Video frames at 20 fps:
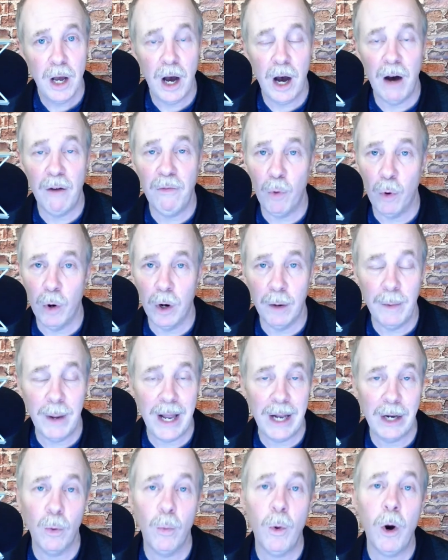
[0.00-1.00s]
forum,
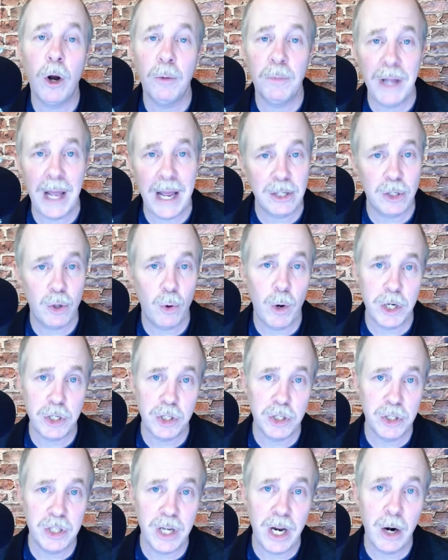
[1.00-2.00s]
and you're welcome to ask
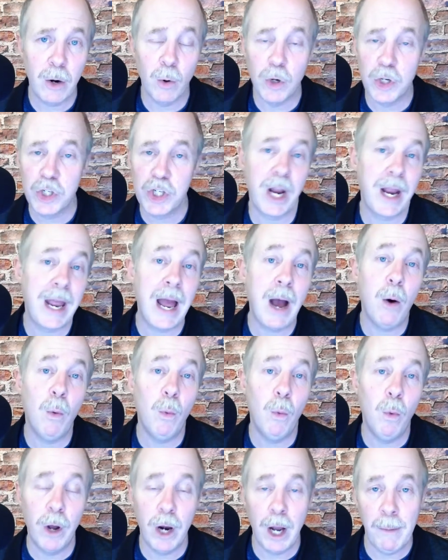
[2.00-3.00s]
questions there or check out
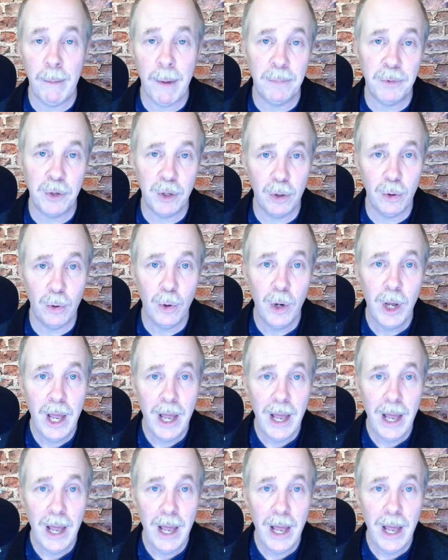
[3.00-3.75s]
what I'm up to.